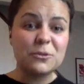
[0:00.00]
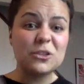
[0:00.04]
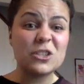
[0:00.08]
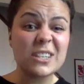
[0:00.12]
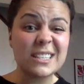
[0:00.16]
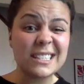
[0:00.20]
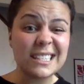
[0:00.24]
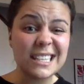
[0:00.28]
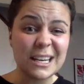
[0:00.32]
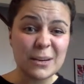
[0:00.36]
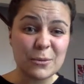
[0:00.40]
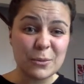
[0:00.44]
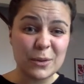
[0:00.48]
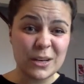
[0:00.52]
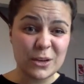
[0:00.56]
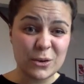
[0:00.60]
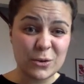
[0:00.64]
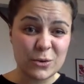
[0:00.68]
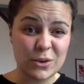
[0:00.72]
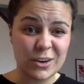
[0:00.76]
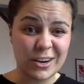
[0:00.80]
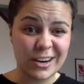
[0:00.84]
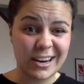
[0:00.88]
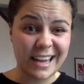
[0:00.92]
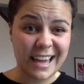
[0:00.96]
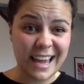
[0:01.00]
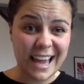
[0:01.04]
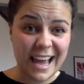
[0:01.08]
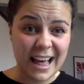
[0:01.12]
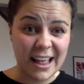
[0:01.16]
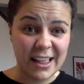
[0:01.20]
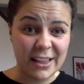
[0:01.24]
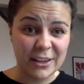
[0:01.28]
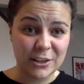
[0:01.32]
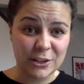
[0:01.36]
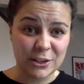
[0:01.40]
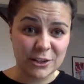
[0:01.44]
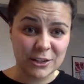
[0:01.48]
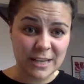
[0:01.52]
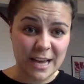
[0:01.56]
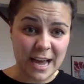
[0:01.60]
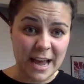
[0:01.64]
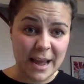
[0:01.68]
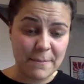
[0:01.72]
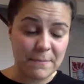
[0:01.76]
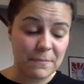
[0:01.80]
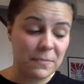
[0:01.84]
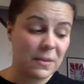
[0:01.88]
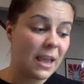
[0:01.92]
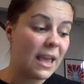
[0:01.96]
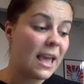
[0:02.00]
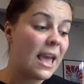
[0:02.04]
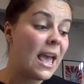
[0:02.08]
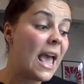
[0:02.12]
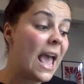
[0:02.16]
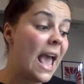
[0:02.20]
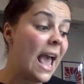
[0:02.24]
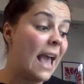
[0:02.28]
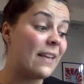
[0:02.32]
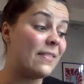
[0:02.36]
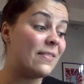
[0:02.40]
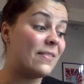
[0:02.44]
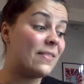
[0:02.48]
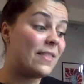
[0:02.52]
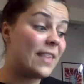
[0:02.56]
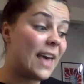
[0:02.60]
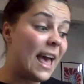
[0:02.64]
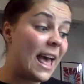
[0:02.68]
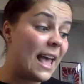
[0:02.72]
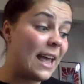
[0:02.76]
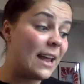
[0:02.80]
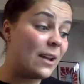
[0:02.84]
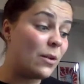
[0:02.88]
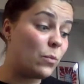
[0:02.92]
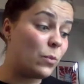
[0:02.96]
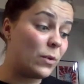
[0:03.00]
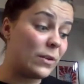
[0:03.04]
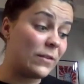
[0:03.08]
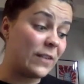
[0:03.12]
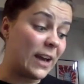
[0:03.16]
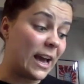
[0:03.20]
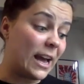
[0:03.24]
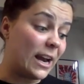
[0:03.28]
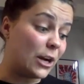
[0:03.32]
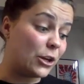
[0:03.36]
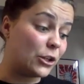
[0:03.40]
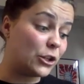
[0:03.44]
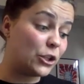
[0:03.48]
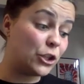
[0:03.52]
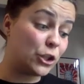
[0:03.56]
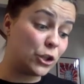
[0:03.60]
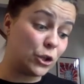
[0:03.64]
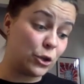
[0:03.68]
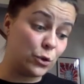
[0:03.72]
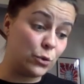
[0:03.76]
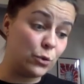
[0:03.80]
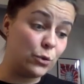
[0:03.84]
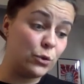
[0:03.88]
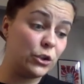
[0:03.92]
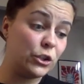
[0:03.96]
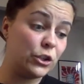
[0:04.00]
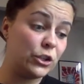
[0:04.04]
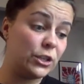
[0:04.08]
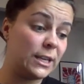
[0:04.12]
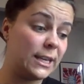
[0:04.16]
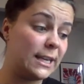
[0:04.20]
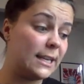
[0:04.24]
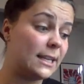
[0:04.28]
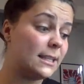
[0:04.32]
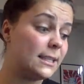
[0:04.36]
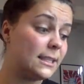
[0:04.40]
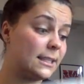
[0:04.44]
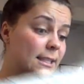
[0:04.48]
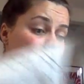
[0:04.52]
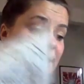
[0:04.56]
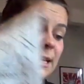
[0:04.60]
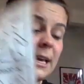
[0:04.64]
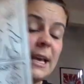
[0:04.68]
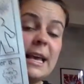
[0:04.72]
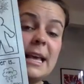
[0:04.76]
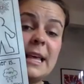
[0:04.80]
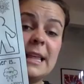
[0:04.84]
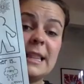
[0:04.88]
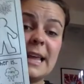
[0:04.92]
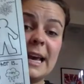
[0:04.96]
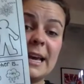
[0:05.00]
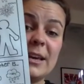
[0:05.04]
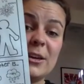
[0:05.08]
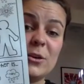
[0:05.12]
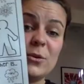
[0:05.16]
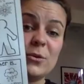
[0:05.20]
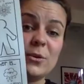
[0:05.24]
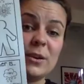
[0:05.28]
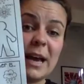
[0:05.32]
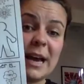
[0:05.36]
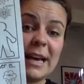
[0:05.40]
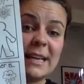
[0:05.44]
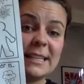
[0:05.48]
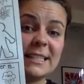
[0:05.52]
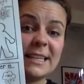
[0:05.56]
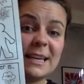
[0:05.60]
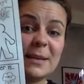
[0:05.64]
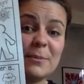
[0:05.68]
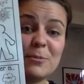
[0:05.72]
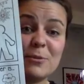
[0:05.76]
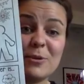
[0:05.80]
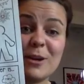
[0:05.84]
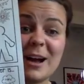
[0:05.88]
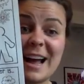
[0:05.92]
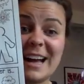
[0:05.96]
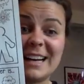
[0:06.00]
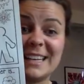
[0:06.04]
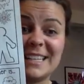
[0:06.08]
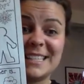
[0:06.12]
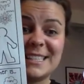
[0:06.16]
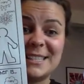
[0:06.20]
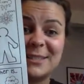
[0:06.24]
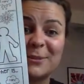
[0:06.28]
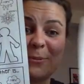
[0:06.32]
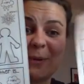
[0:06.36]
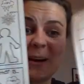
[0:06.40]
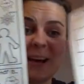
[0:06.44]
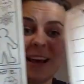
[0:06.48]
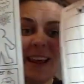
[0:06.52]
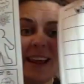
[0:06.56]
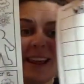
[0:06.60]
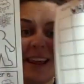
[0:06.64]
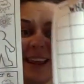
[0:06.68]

just like we do during calendar time. And then we've got our 2 sheets that you guys can practice with.